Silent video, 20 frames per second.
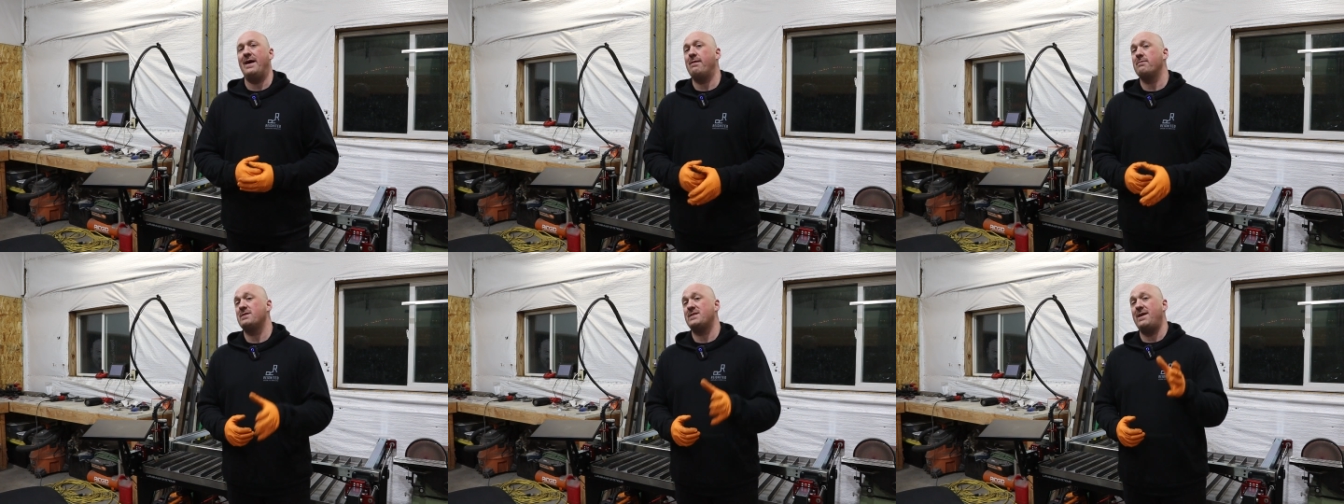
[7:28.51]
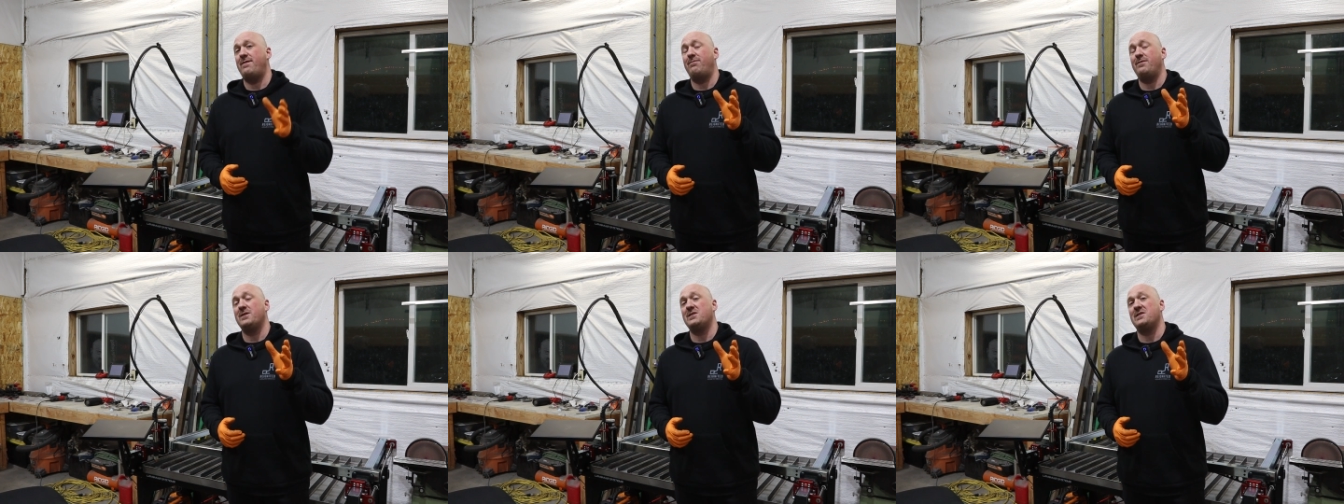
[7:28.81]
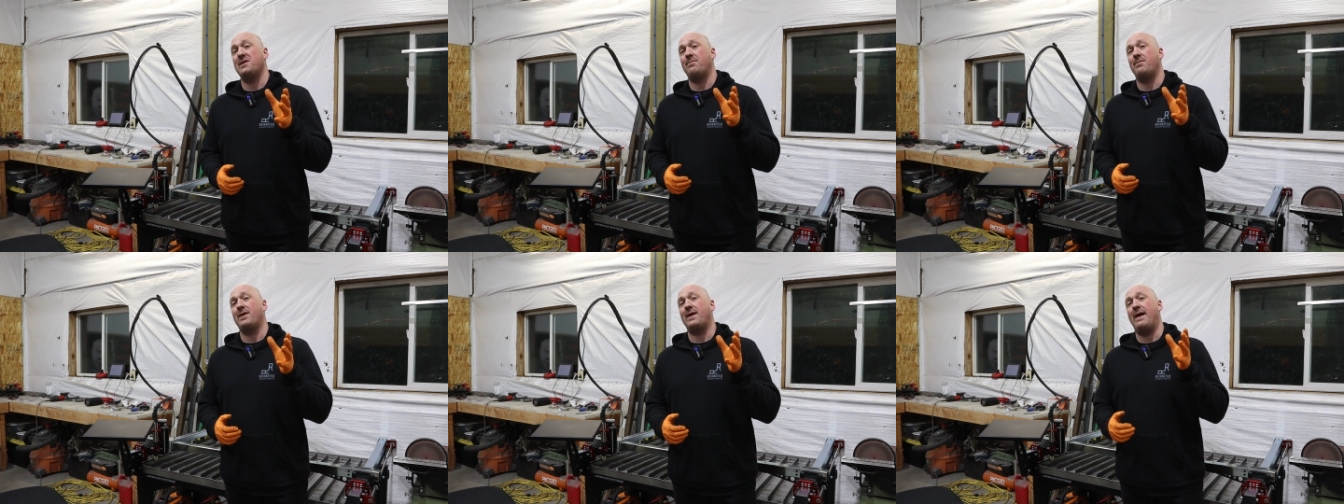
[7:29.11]
That was definitely
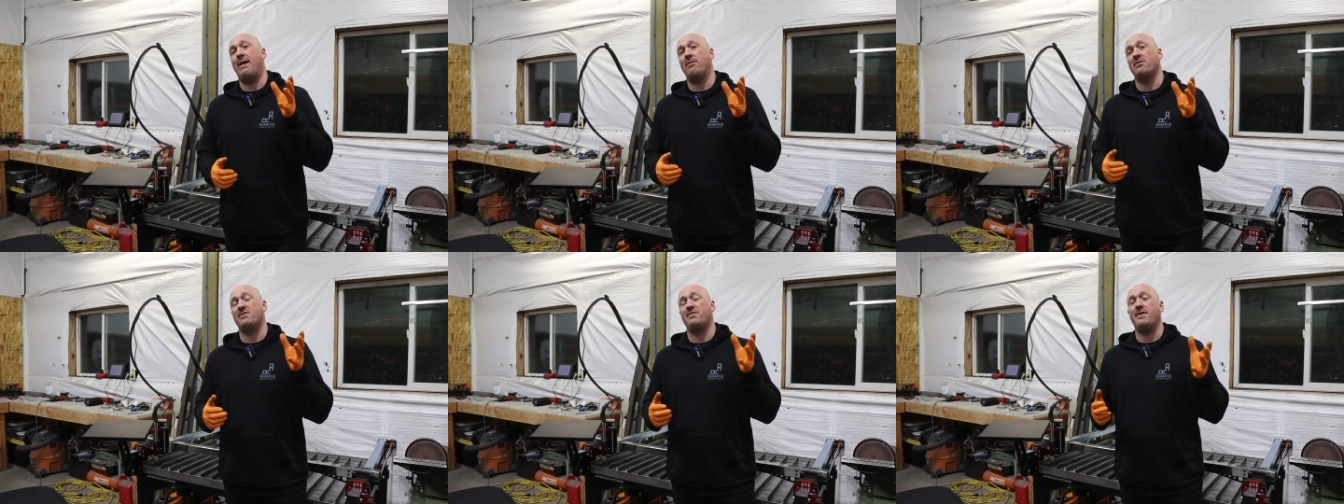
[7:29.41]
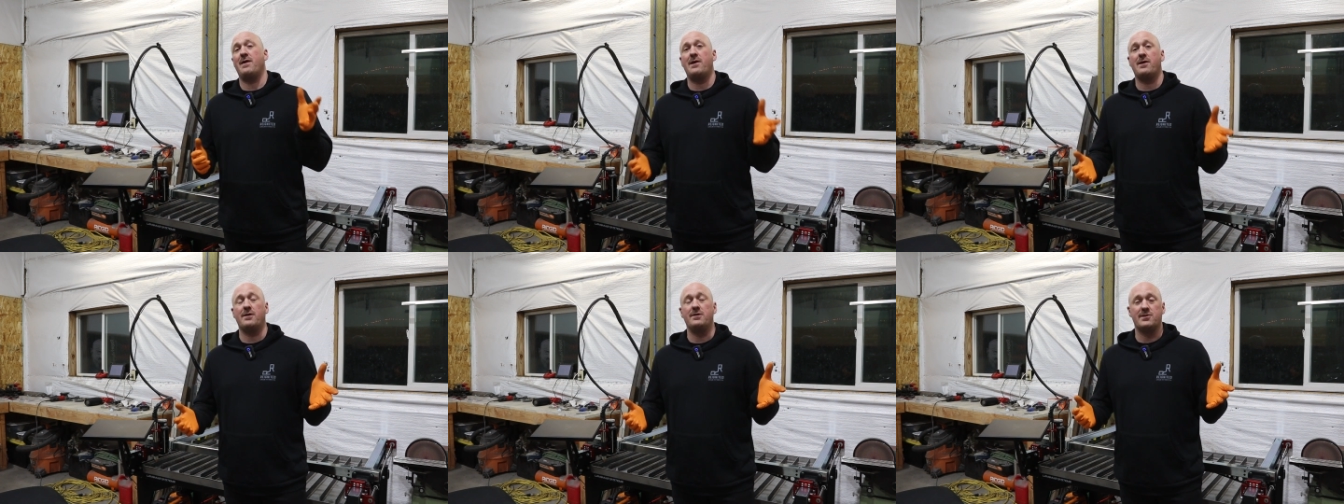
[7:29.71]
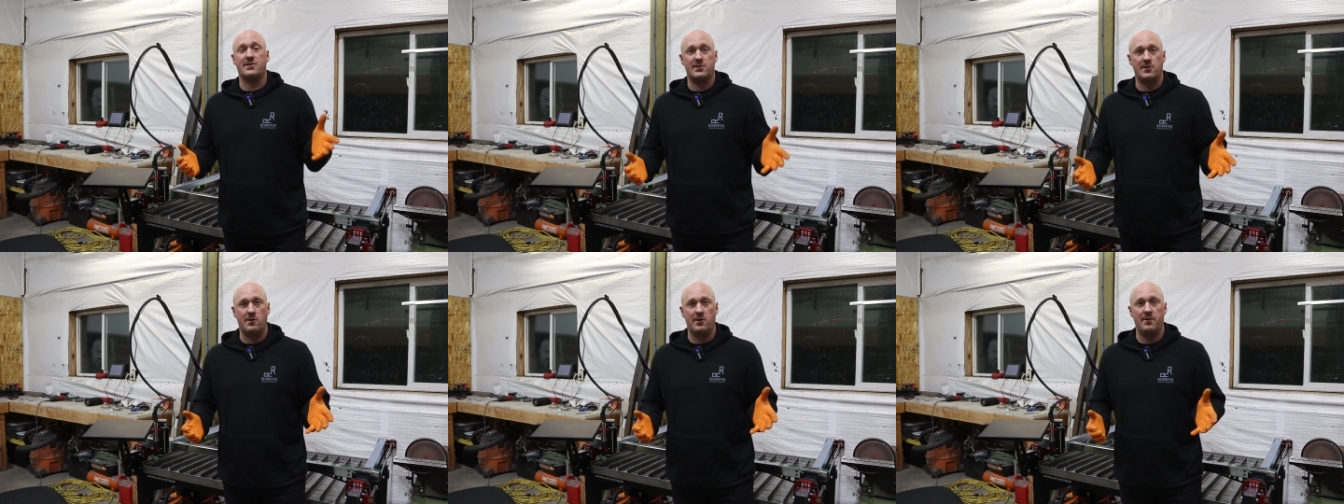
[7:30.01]
something I was very
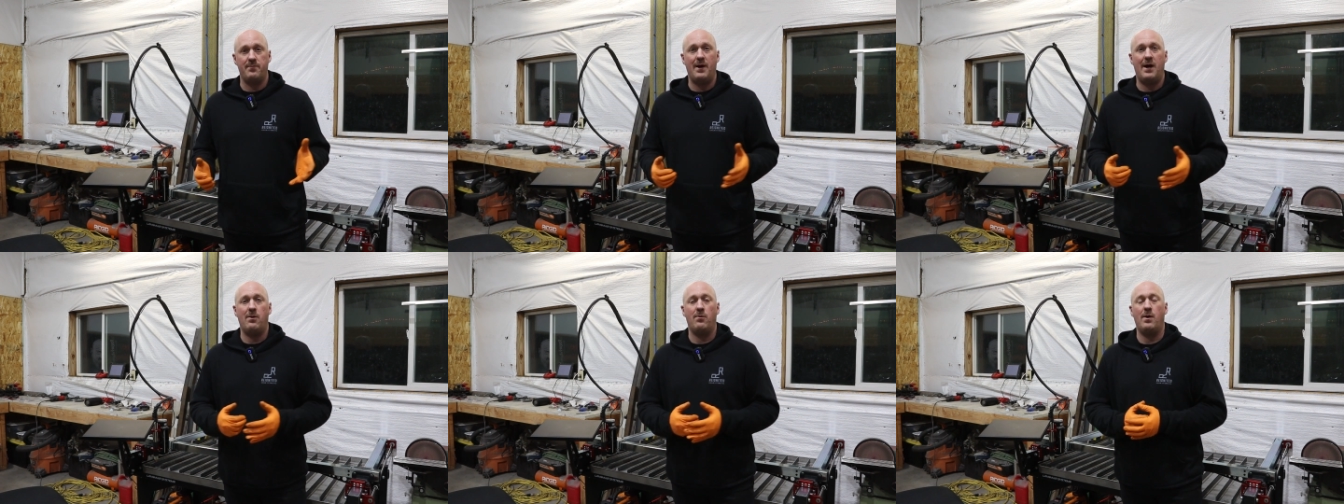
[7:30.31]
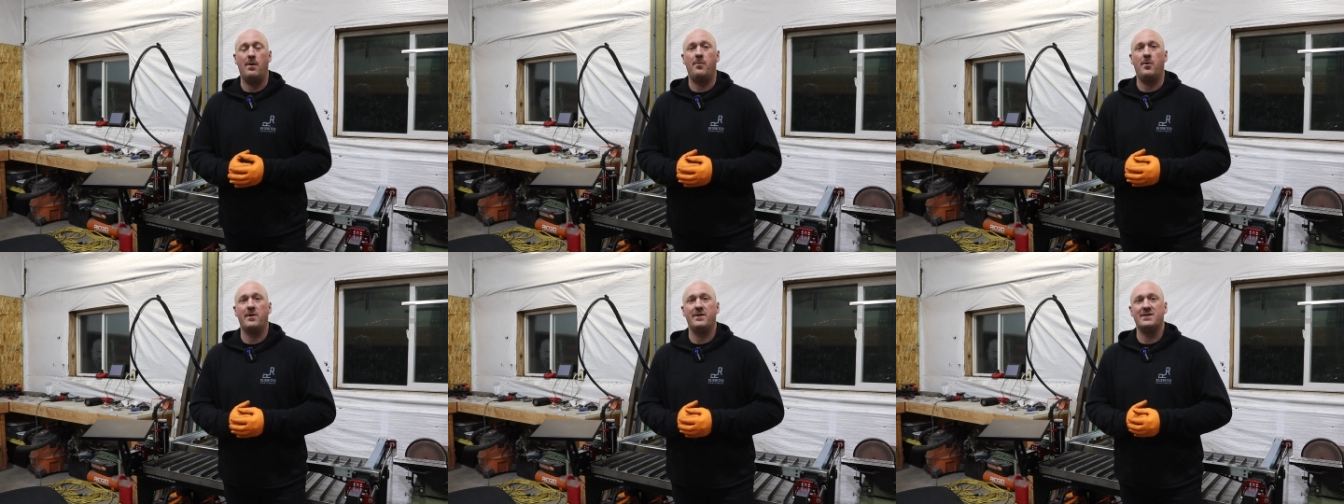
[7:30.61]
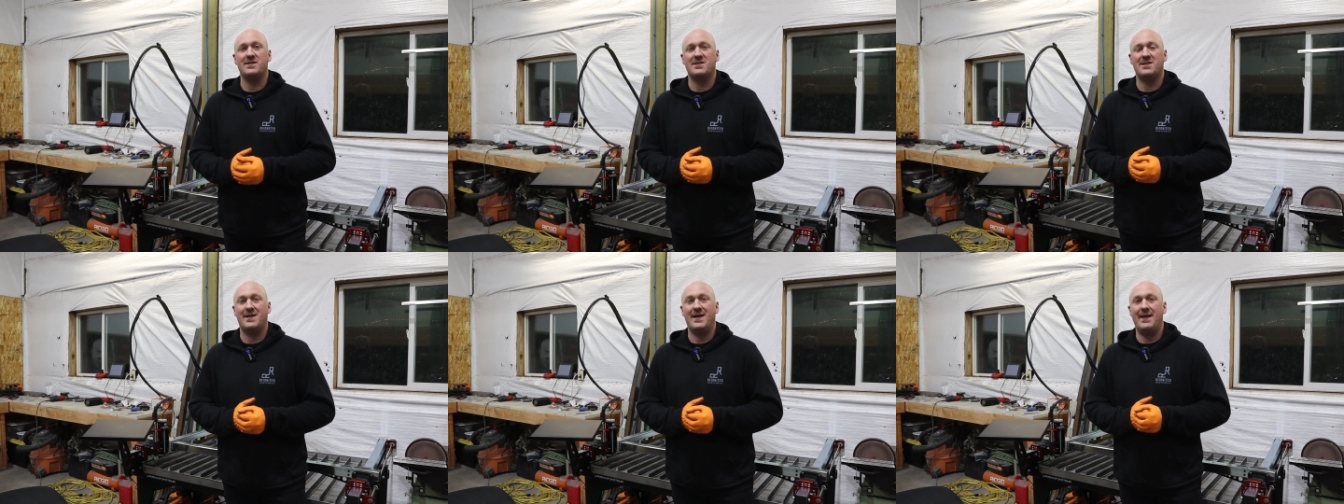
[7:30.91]
concerned about while putting
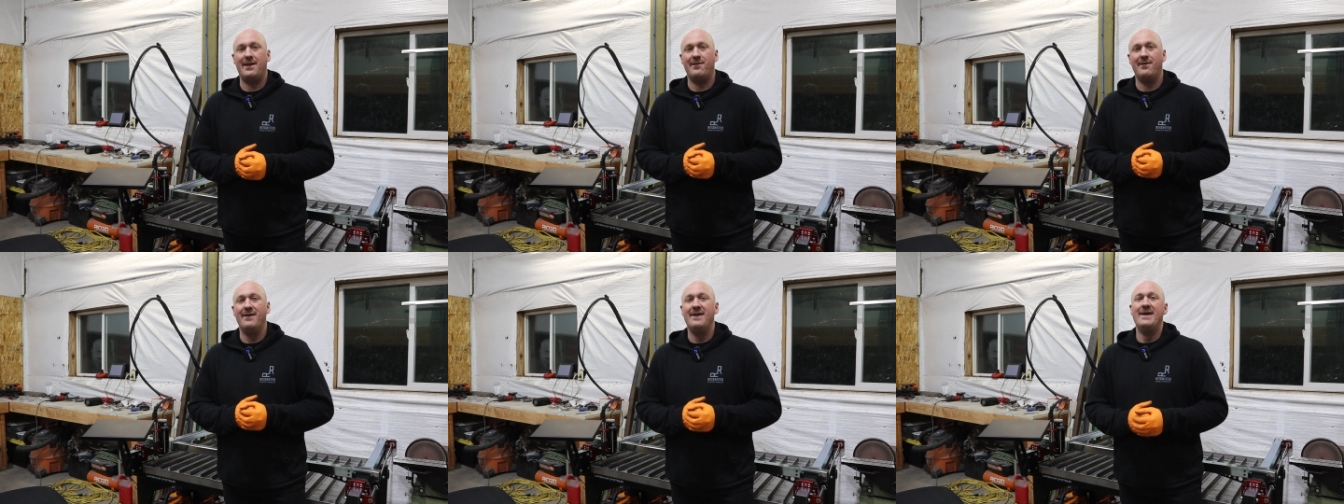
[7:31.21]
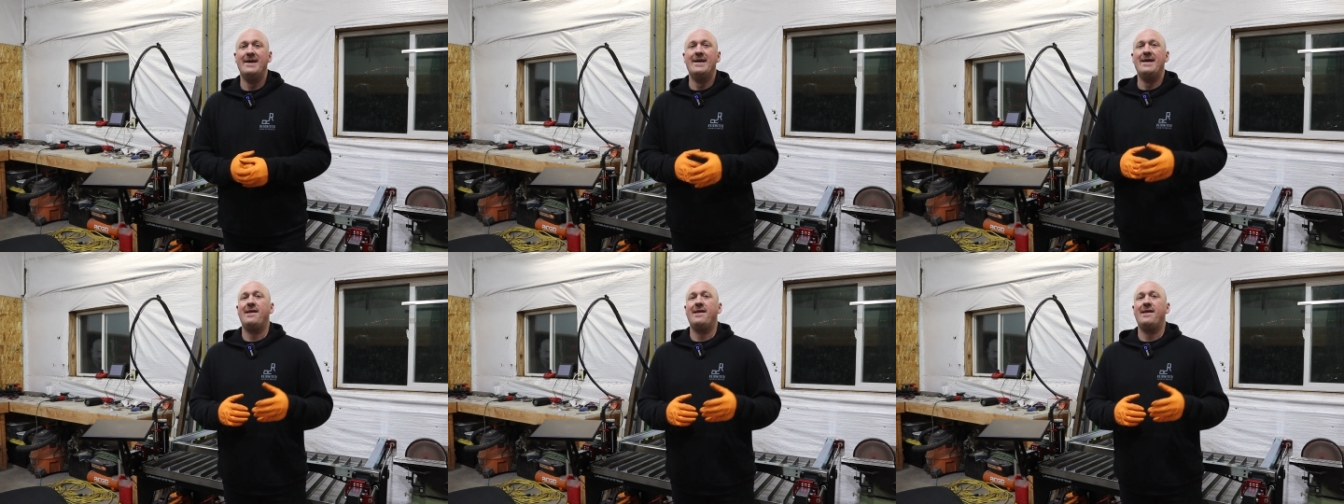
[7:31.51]
this together,